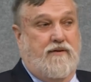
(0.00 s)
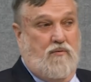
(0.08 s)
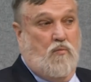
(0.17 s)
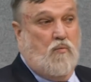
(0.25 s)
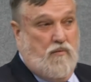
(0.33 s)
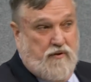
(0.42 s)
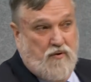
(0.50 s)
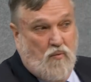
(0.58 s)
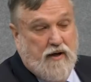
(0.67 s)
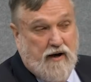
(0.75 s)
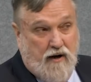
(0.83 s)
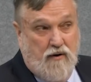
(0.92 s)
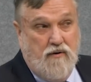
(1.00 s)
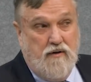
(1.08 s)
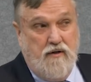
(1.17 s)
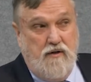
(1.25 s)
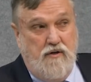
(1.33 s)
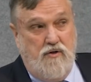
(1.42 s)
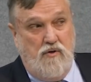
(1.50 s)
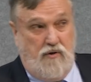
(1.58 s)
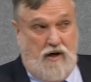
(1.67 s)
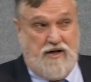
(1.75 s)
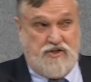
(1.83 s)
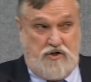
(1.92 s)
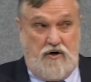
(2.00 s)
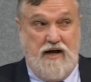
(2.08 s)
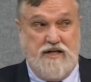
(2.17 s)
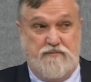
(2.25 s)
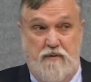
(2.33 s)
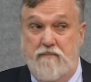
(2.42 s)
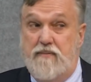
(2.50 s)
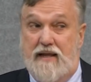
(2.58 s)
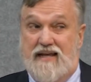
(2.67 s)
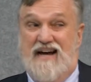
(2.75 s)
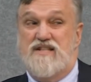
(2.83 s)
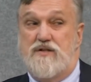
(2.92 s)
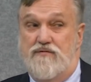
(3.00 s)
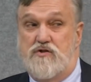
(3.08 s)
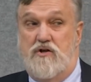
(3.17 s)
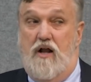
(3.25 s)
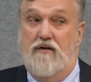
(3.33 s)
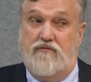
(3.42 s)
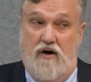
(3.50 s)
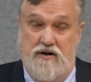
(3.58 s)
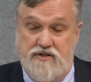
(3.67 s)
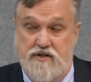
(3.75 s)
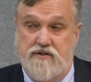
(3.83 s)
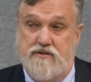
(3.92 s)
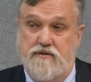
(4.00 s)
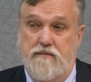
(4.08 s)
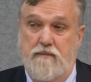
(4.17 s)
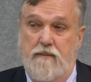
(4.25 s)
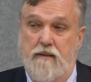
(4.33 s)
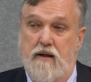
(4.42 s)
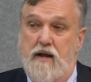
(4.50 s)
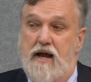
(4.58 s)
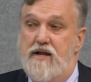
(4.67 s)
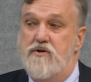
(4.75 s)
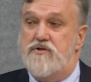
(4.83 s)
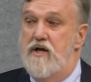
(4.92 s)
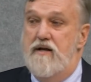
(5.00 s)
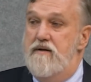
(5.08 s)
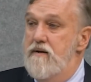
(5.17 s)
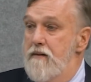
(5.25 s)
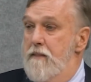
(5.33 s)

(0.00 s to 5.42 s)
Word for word: the, the widow who lost her husband because of Saul of Tarsus, and you said,